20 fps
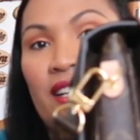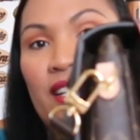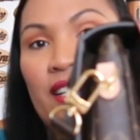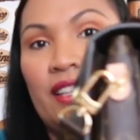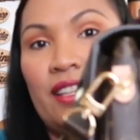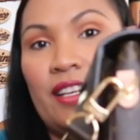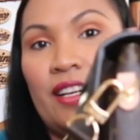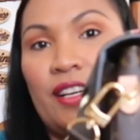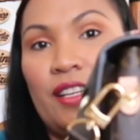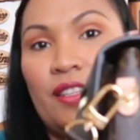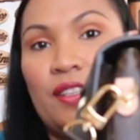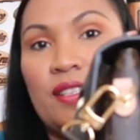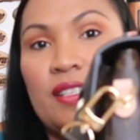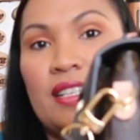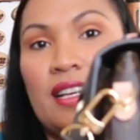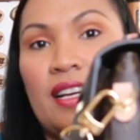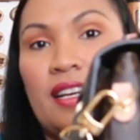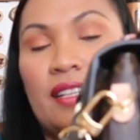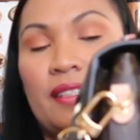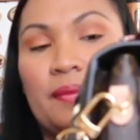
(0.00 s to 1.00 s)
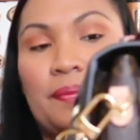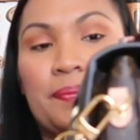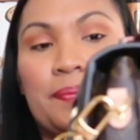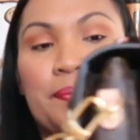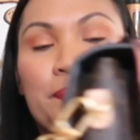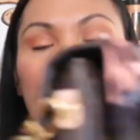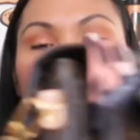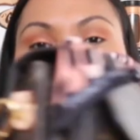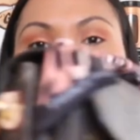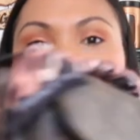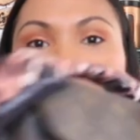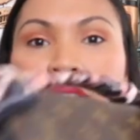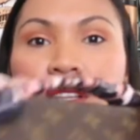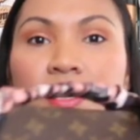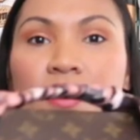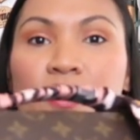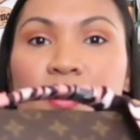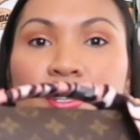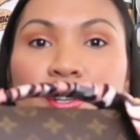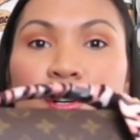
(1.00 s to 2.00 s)
on the other side.
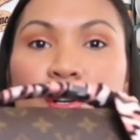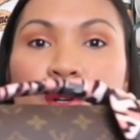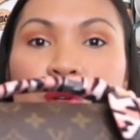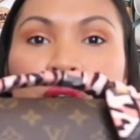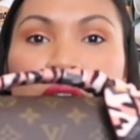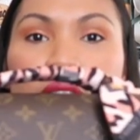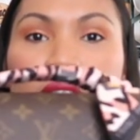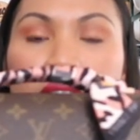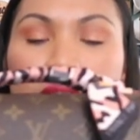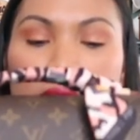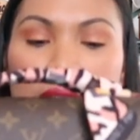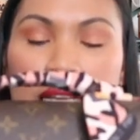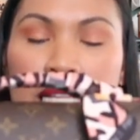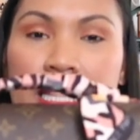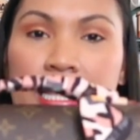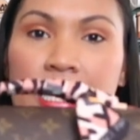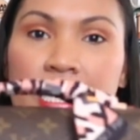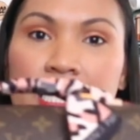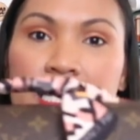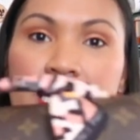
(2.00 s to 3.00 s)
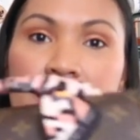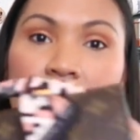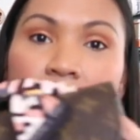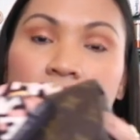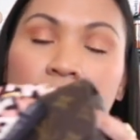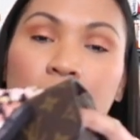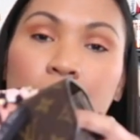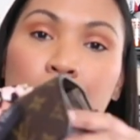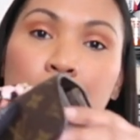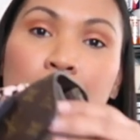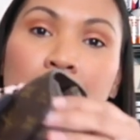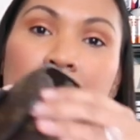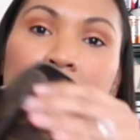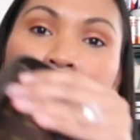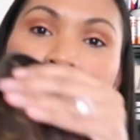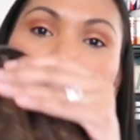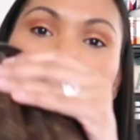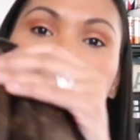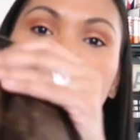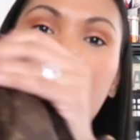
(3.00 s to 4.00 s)
So this
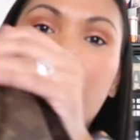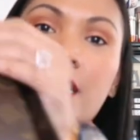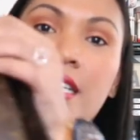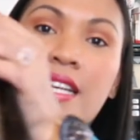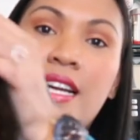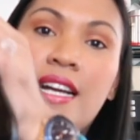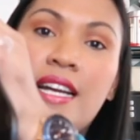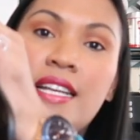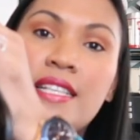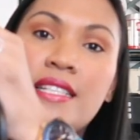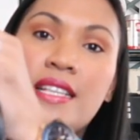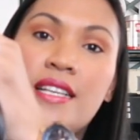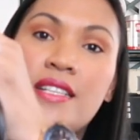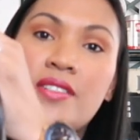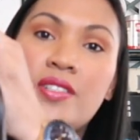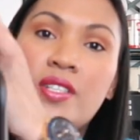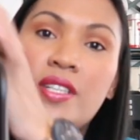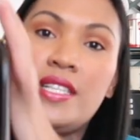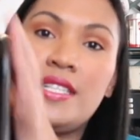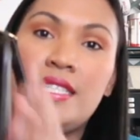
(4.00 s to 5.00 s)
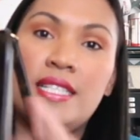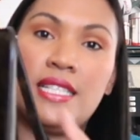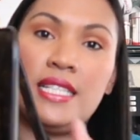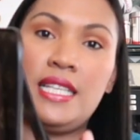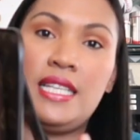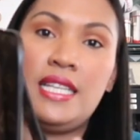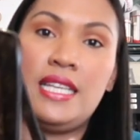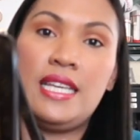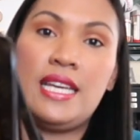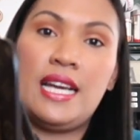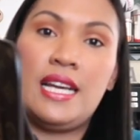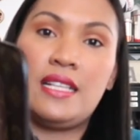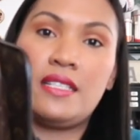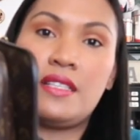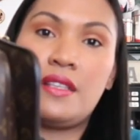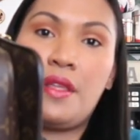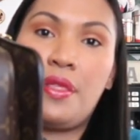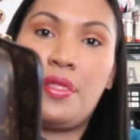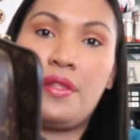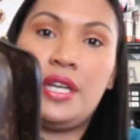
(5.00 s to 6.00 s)
bag right here guys, as you can see, it has
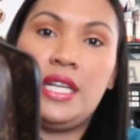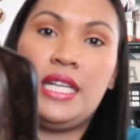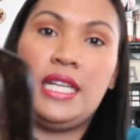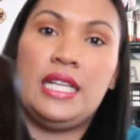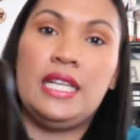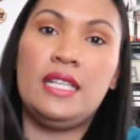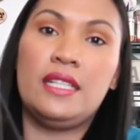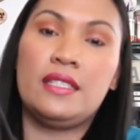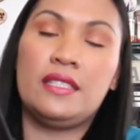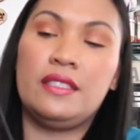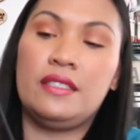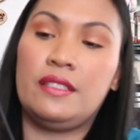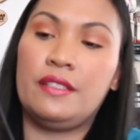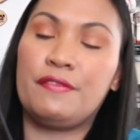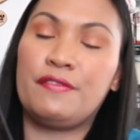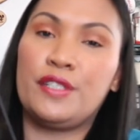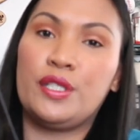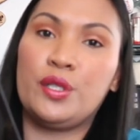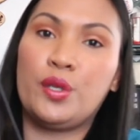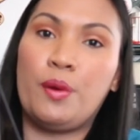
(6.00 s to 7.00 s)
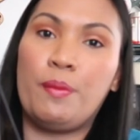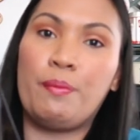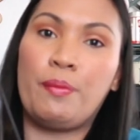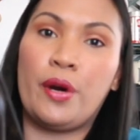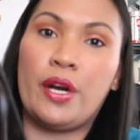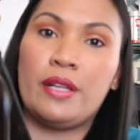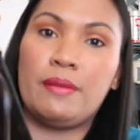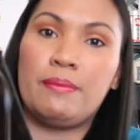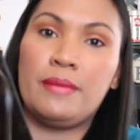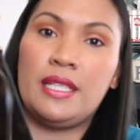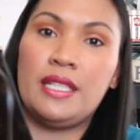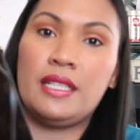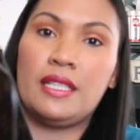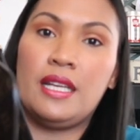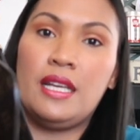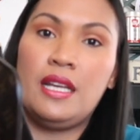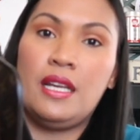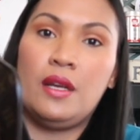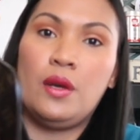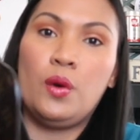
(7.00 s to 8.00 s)
3 different compartments.
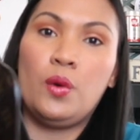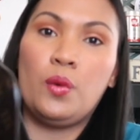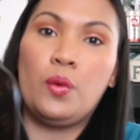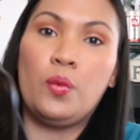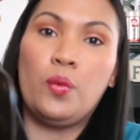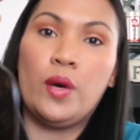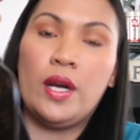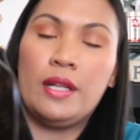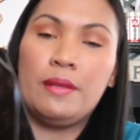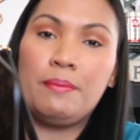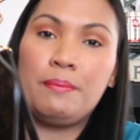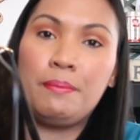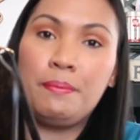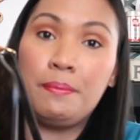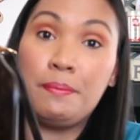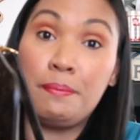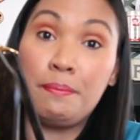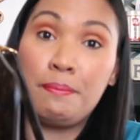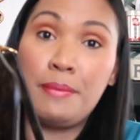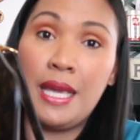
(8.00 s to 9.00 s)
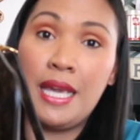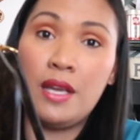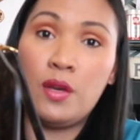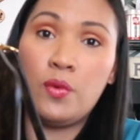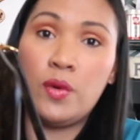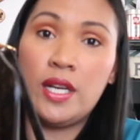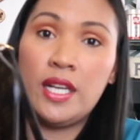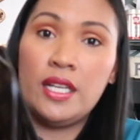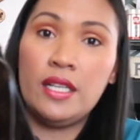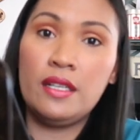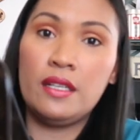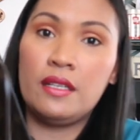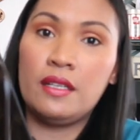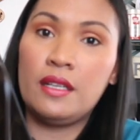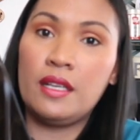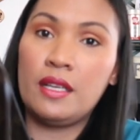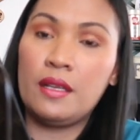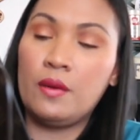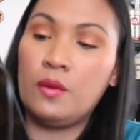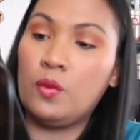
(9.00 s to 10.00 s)
One big one,
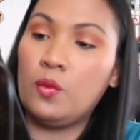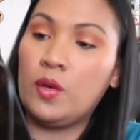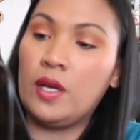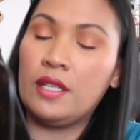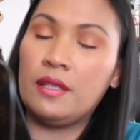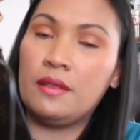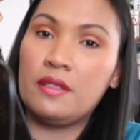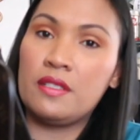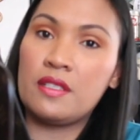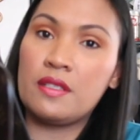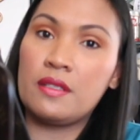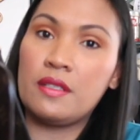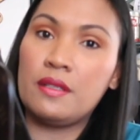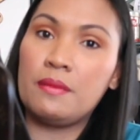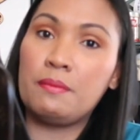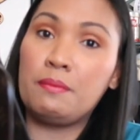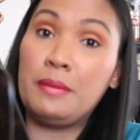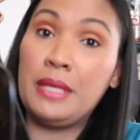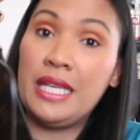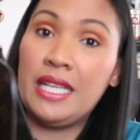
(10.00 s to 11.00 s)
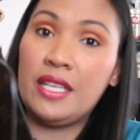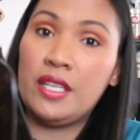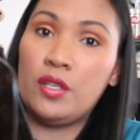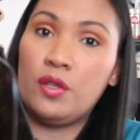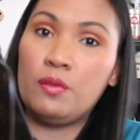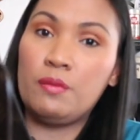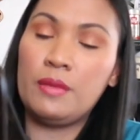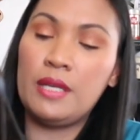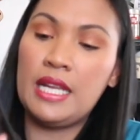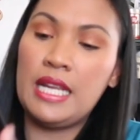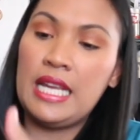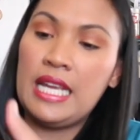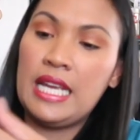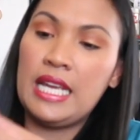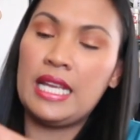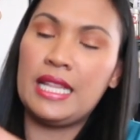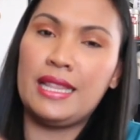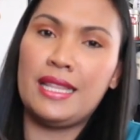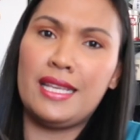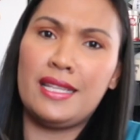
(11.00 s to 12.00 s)
one medium,
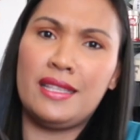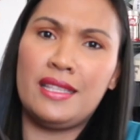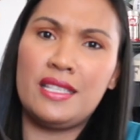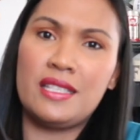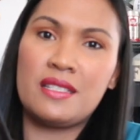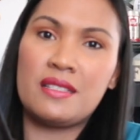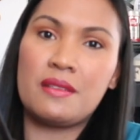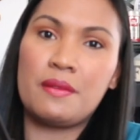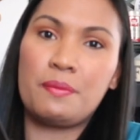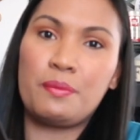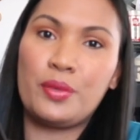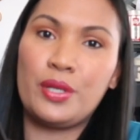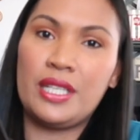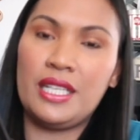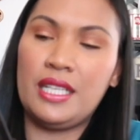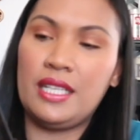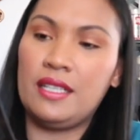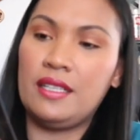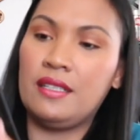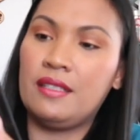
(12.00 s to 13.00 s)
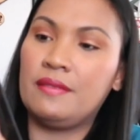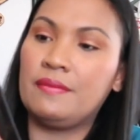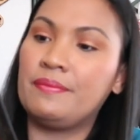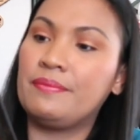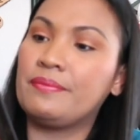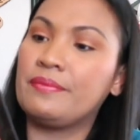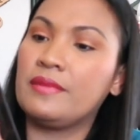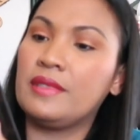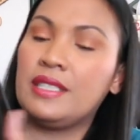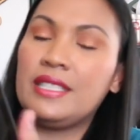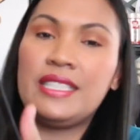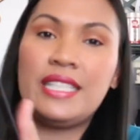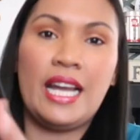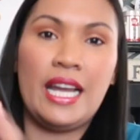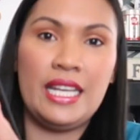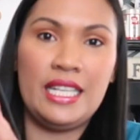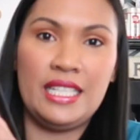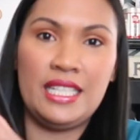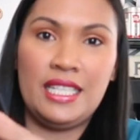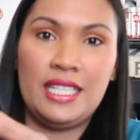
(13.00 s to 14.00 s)
and then this pretty
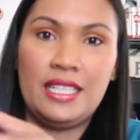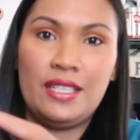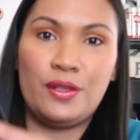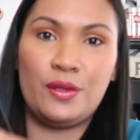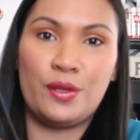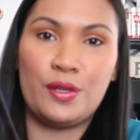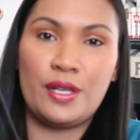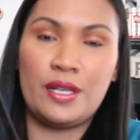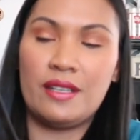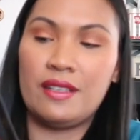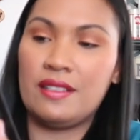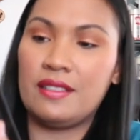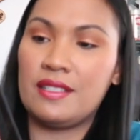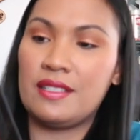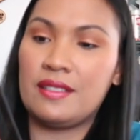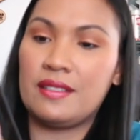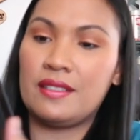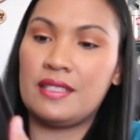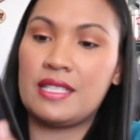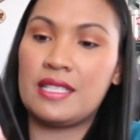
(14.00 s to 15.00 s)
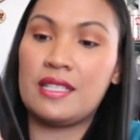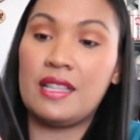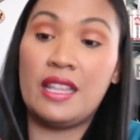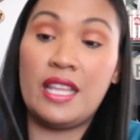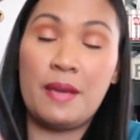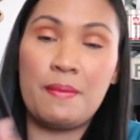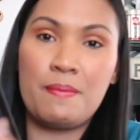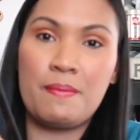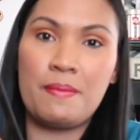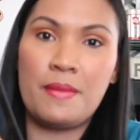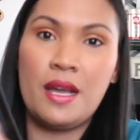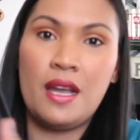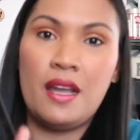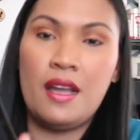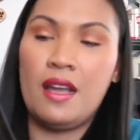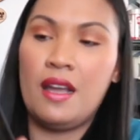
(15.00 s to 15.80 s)
tiny or slim